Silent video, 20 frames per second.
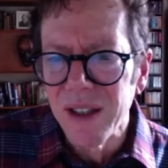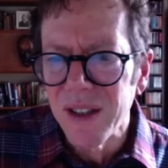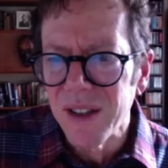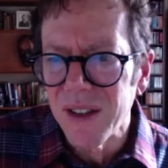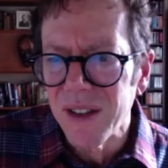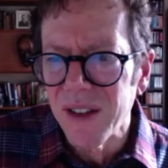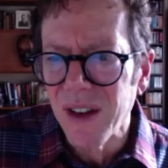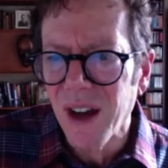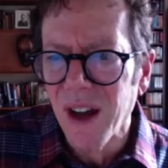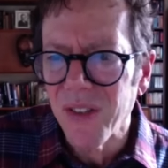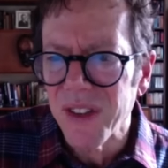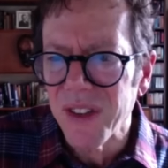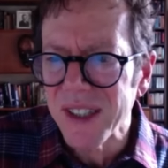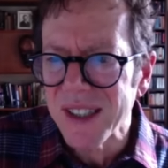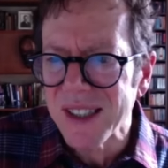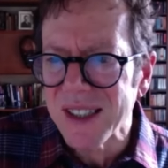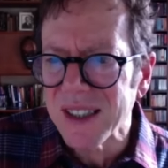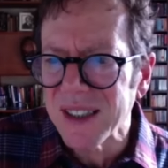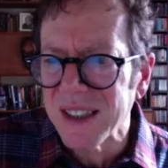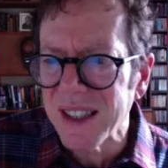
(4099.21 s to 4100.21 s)
not this
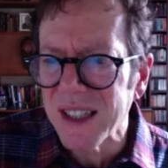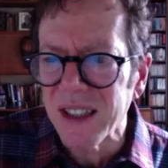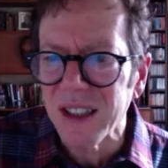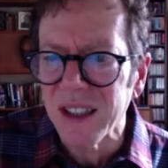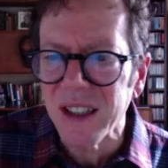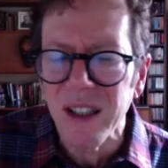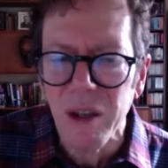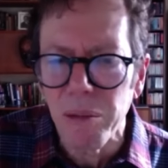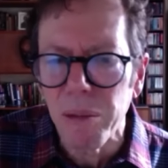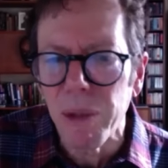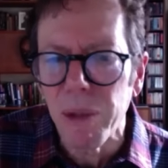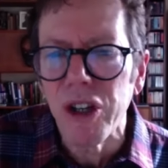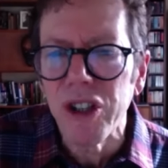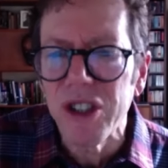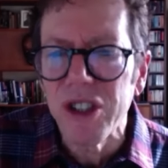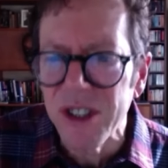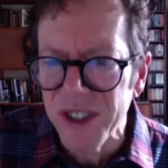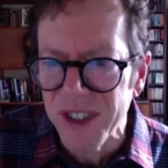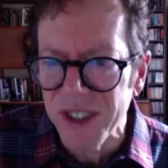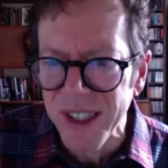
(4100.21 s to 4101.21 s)
little
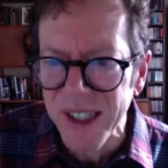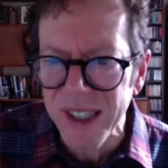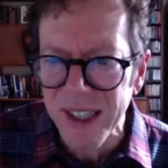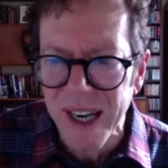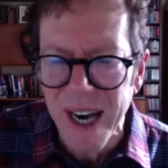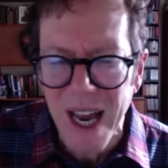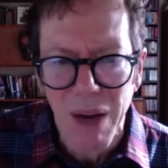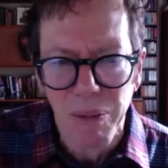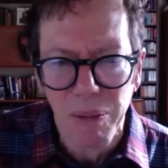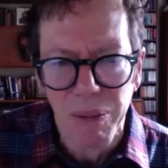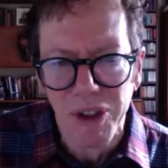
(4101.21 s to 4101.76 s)
emergency that happened.